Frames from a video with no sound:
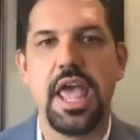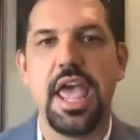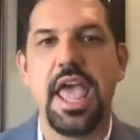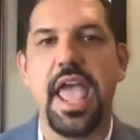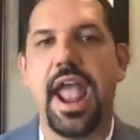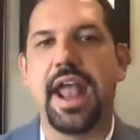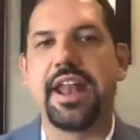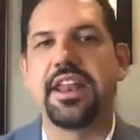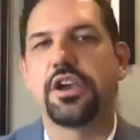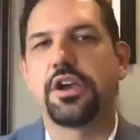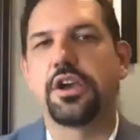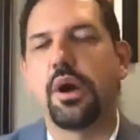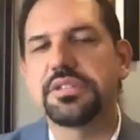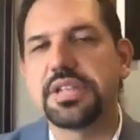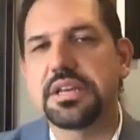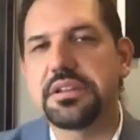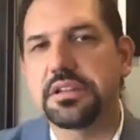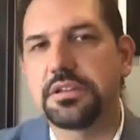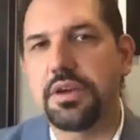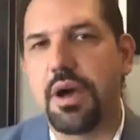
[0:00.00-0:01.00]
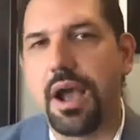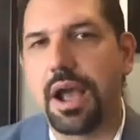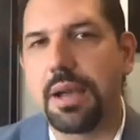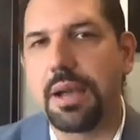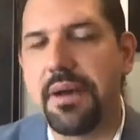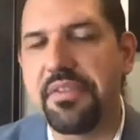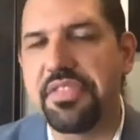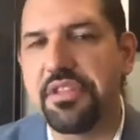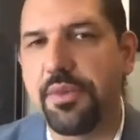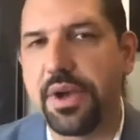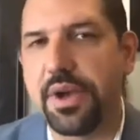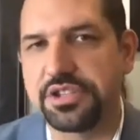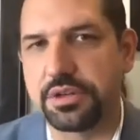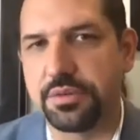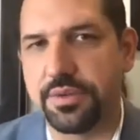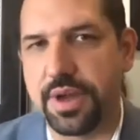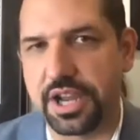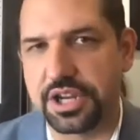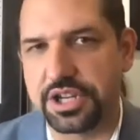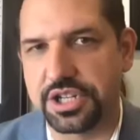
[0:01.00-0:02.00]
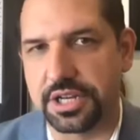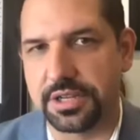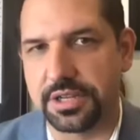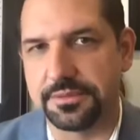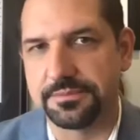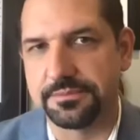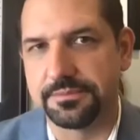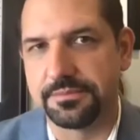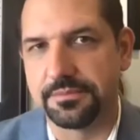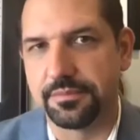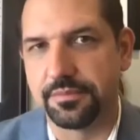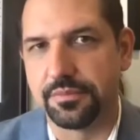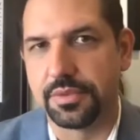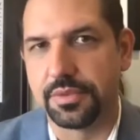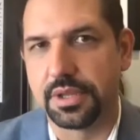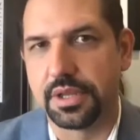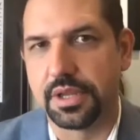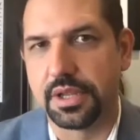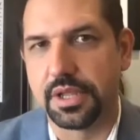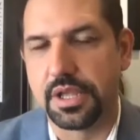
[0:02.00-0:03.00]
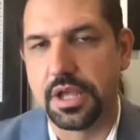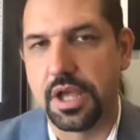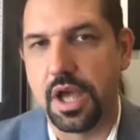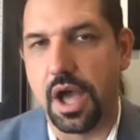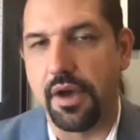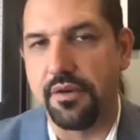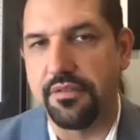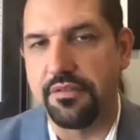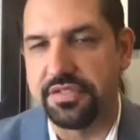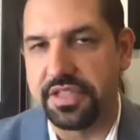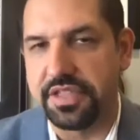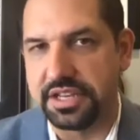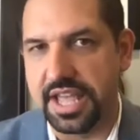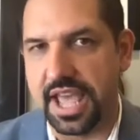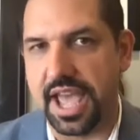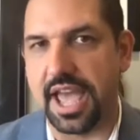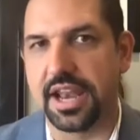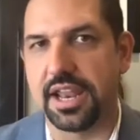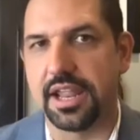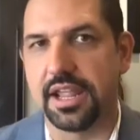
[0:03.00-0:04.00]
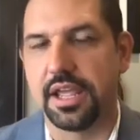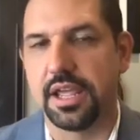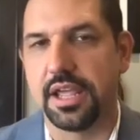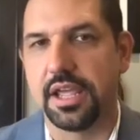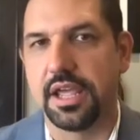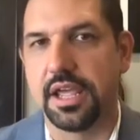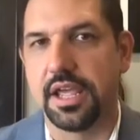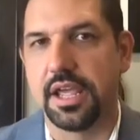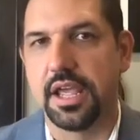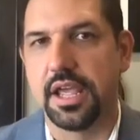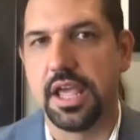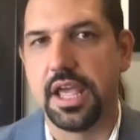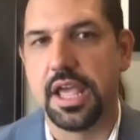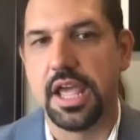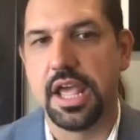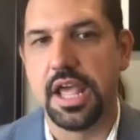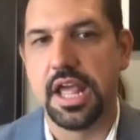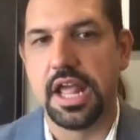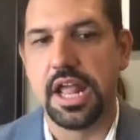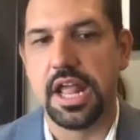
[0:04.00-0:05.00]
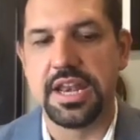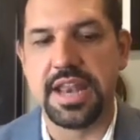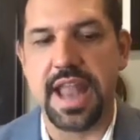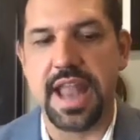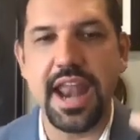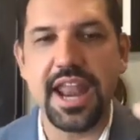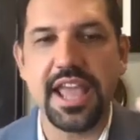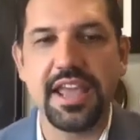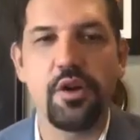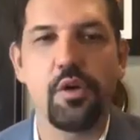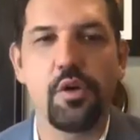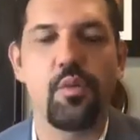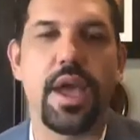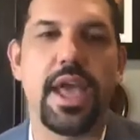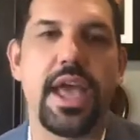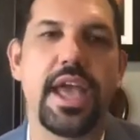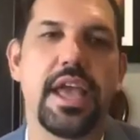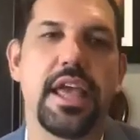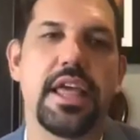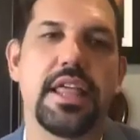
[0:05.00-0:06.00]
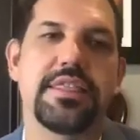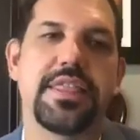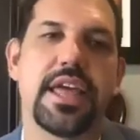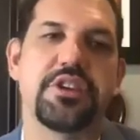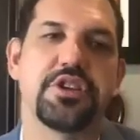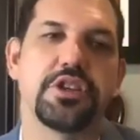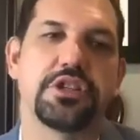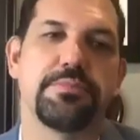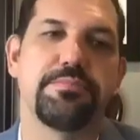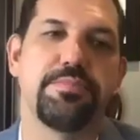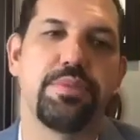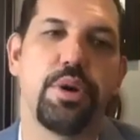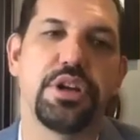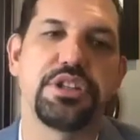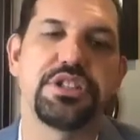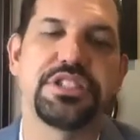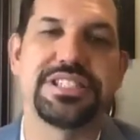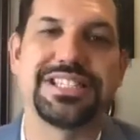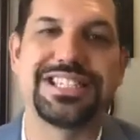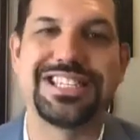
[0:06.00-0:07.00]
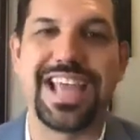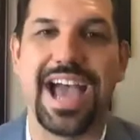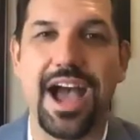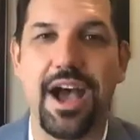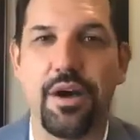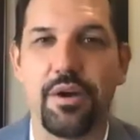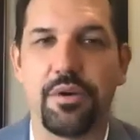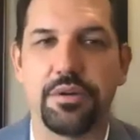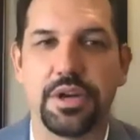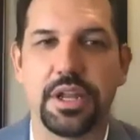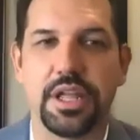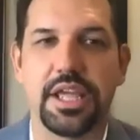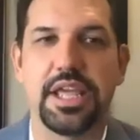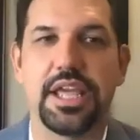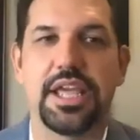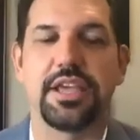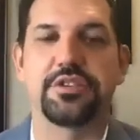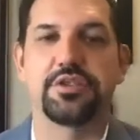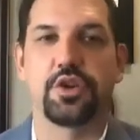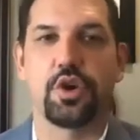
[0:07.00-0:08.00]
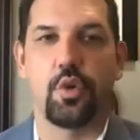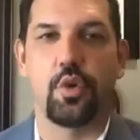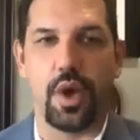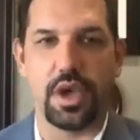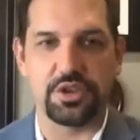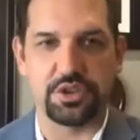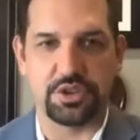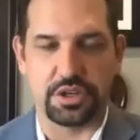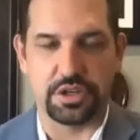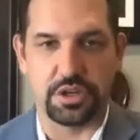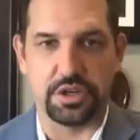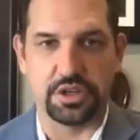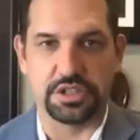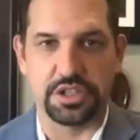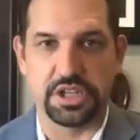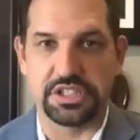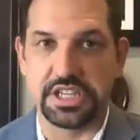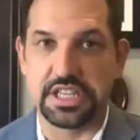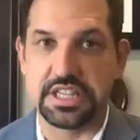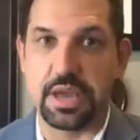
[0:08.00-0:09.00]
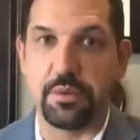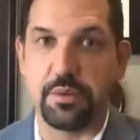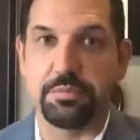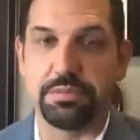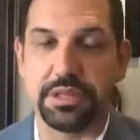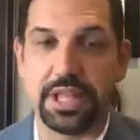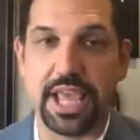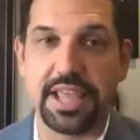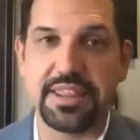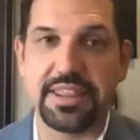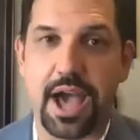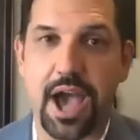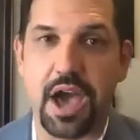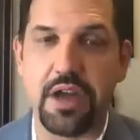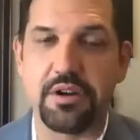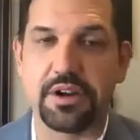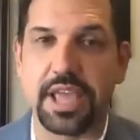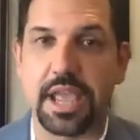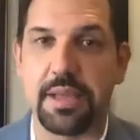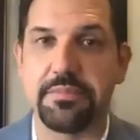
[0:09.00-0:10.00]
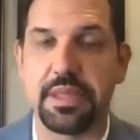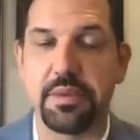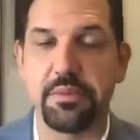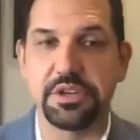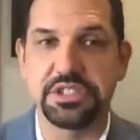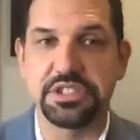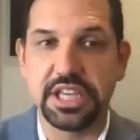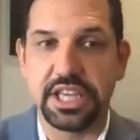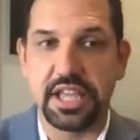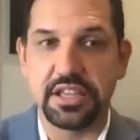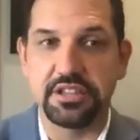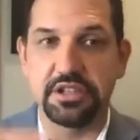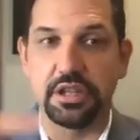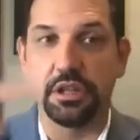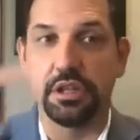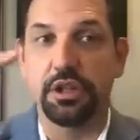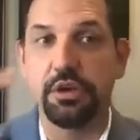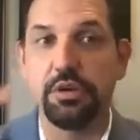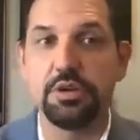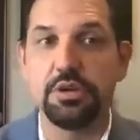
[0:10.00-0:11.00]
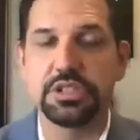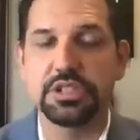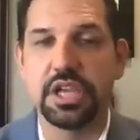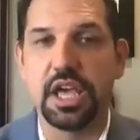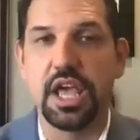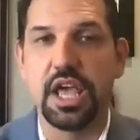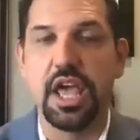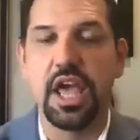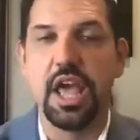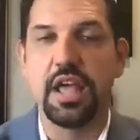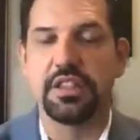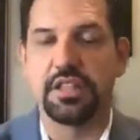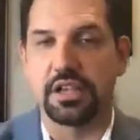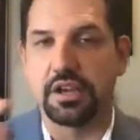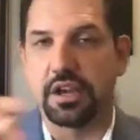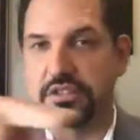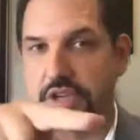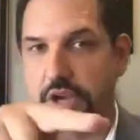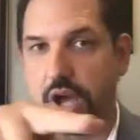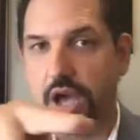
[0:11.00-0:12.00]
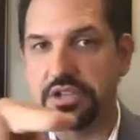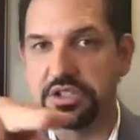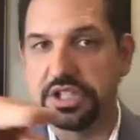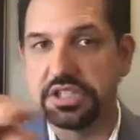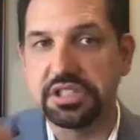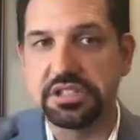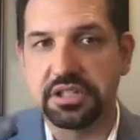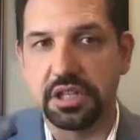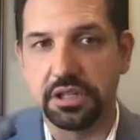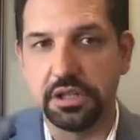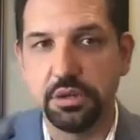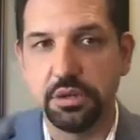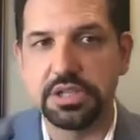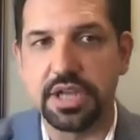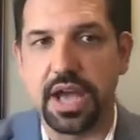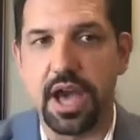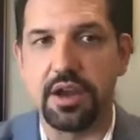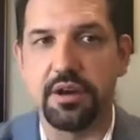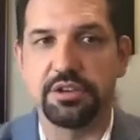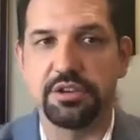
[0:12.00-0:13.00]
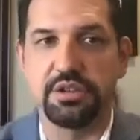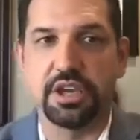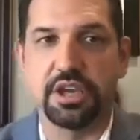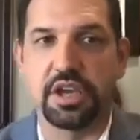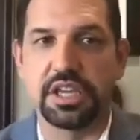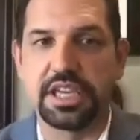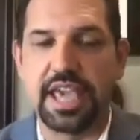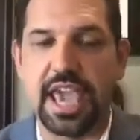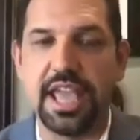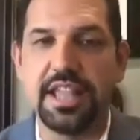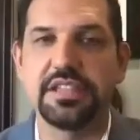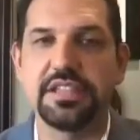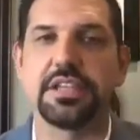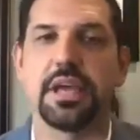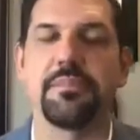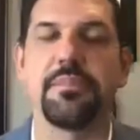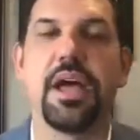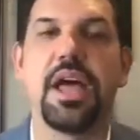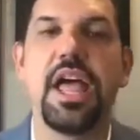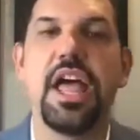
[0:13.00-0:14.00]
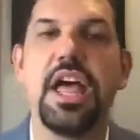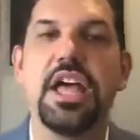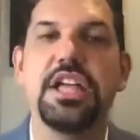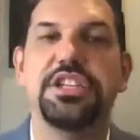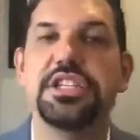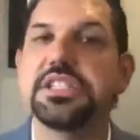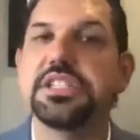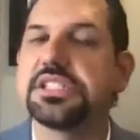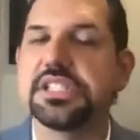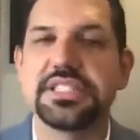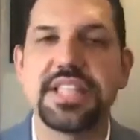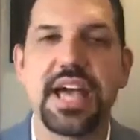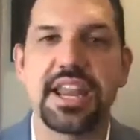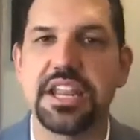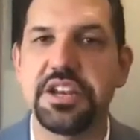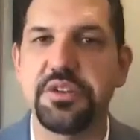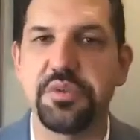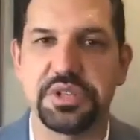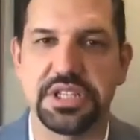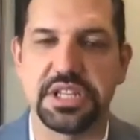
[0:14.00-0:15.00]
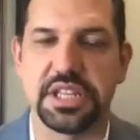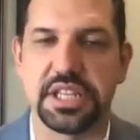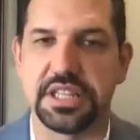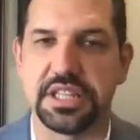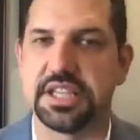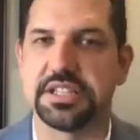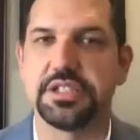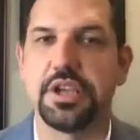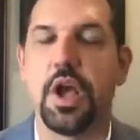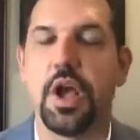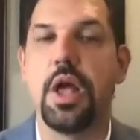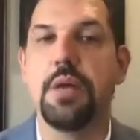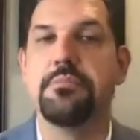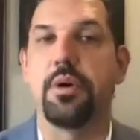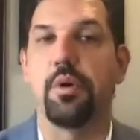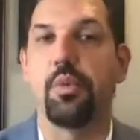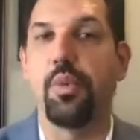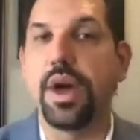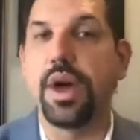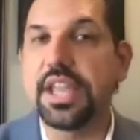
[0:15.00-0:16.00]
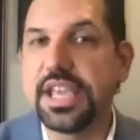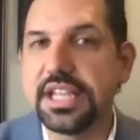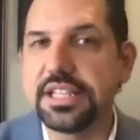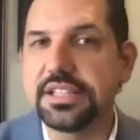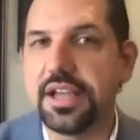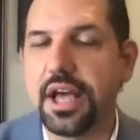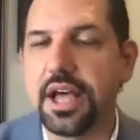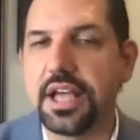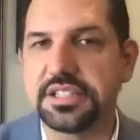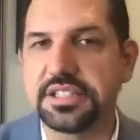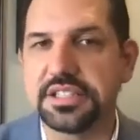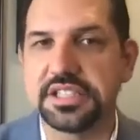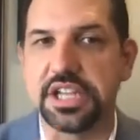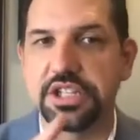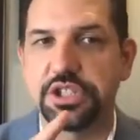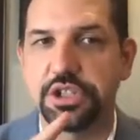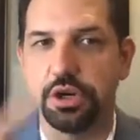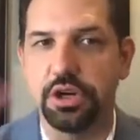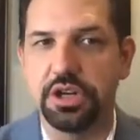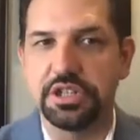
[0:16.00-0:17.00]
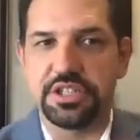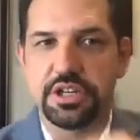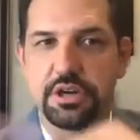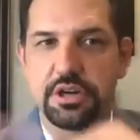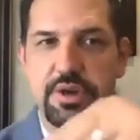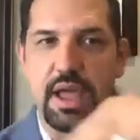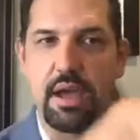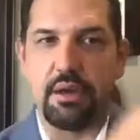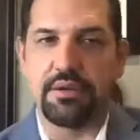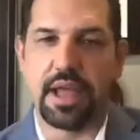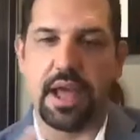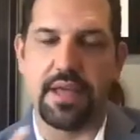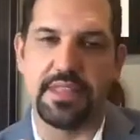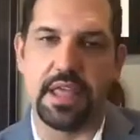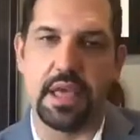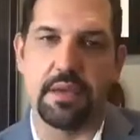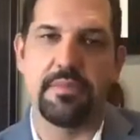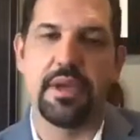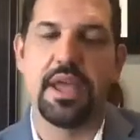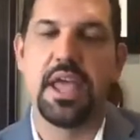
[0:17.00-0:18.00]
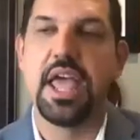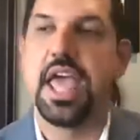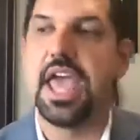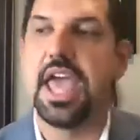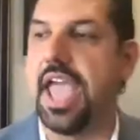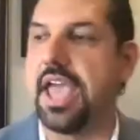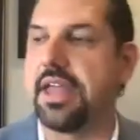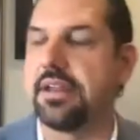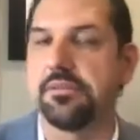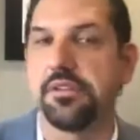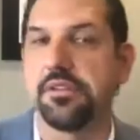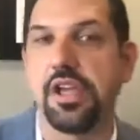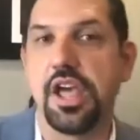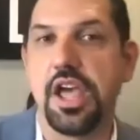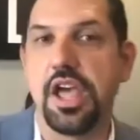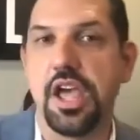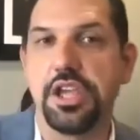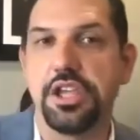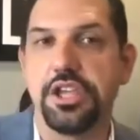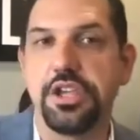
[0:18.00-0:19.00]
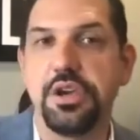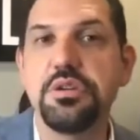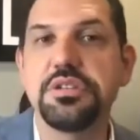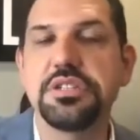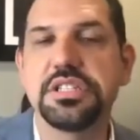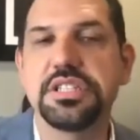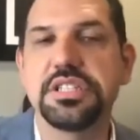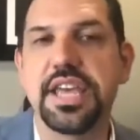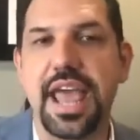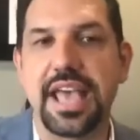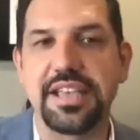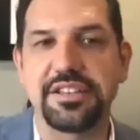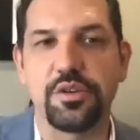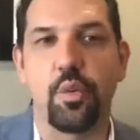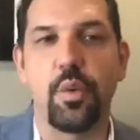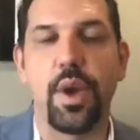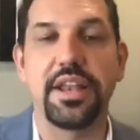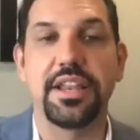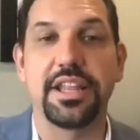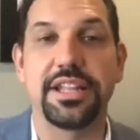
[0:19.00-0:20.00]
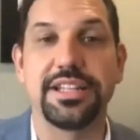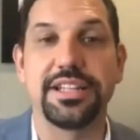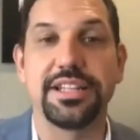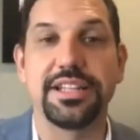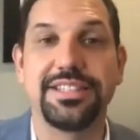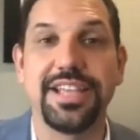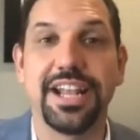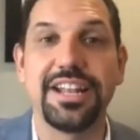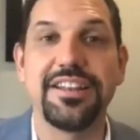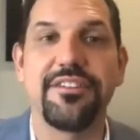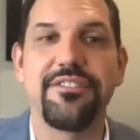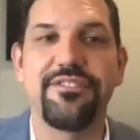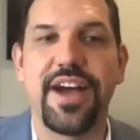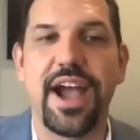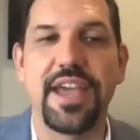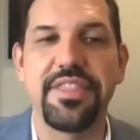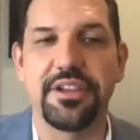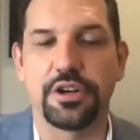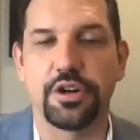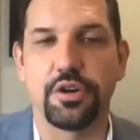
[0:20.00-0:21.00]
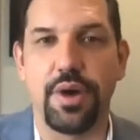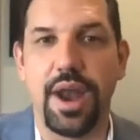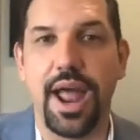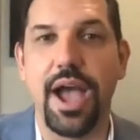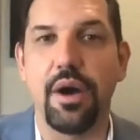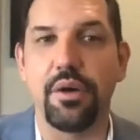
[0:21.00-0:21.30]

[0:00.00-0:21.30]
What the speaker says: And he goes on to talk about the resurrection of the dead, not in a way that just puts down his questioners. You see, they were playing the honor game. They were seeking to cause Jesus to lose honor so they could gain some. Jesus is not interested in this. But what he does is he turns it around on them and uses it as a way to dignify the crowd.